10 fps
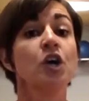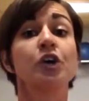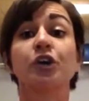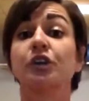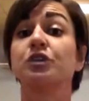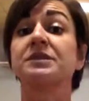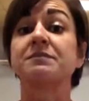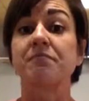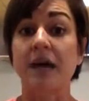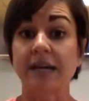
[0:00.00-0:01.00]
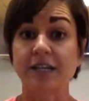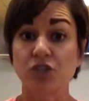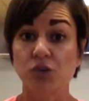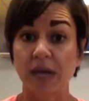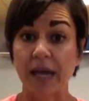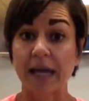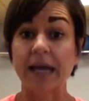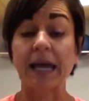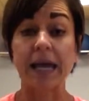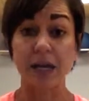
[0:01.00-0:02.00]
You're going to do as many as you can
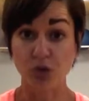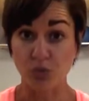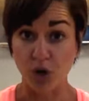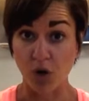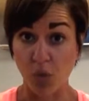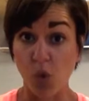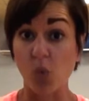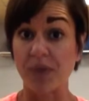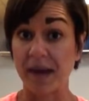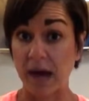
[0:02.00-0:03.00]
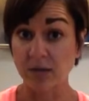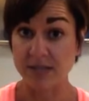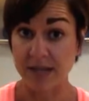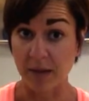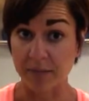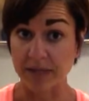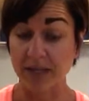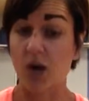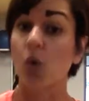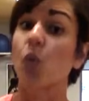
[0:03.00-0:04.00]
in a row without
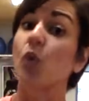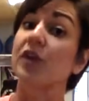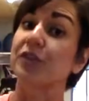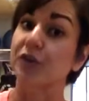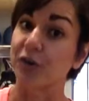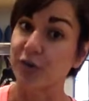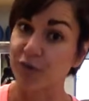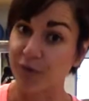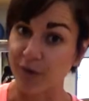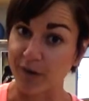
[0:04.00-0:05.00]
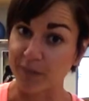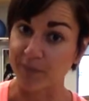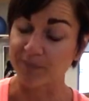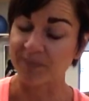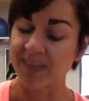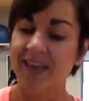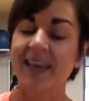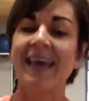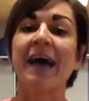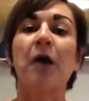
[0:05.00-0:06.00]
stopping, with good form.
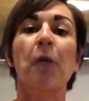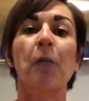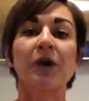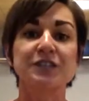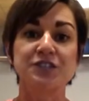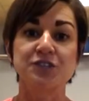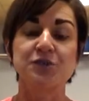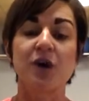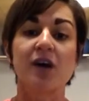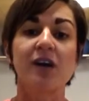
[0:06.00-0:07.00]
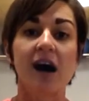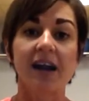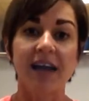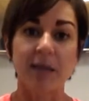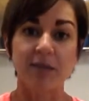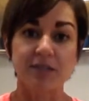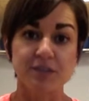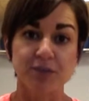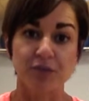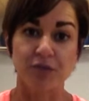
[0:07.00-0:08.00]
Once you are unable to
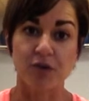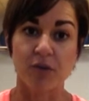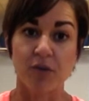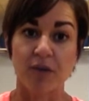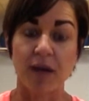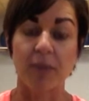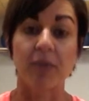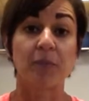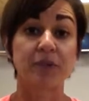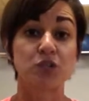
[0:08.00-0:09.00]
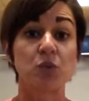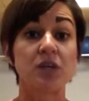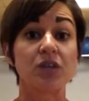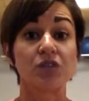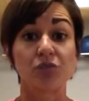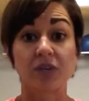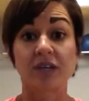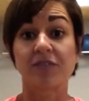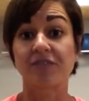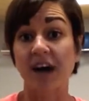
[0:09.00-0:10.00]
perform a rep between 3
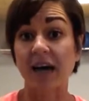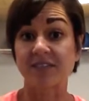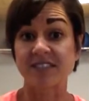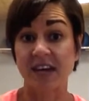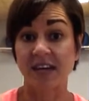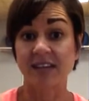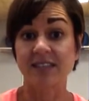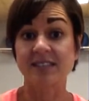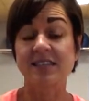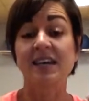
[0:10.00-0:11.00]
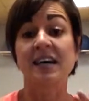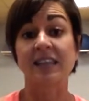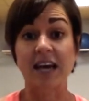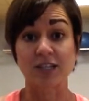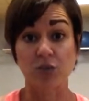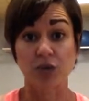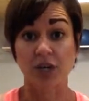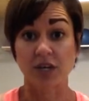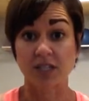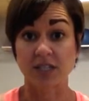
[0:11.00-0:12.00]
to 5 seconds, that's where you're
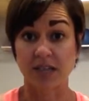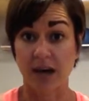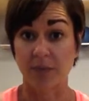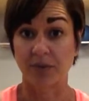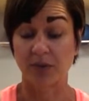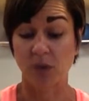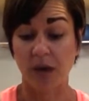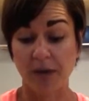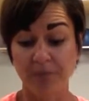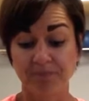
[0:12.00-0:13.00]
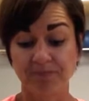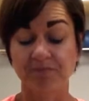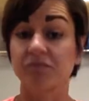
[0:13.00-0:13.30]
going to stop, okay?